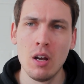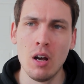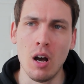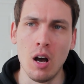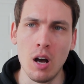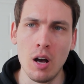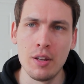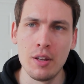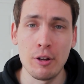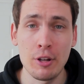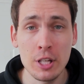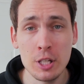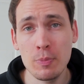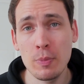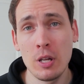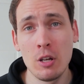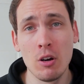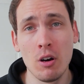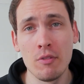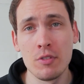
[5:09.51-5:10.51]
Now this
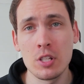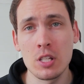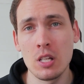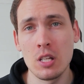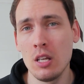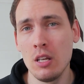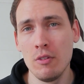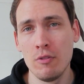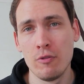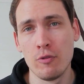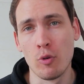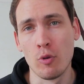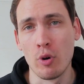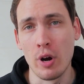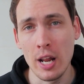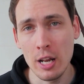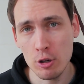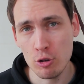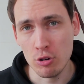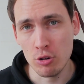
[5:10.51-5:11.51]
meant obviously for
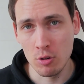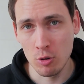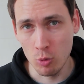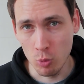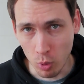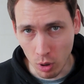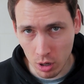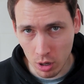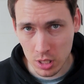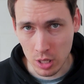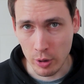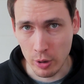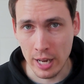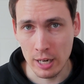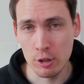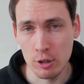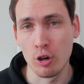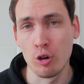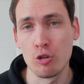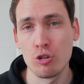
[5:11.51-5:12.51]
Enetron, who was our
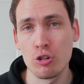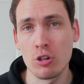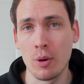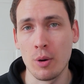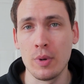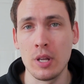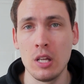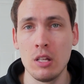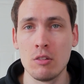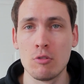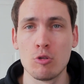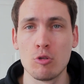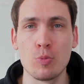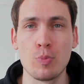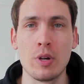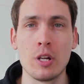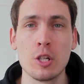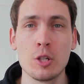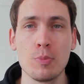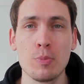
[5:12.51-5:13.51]
head coach coming into
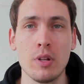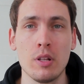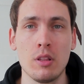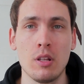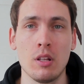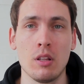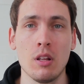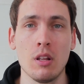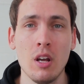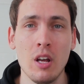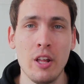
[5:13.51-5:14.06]
Spring Split, that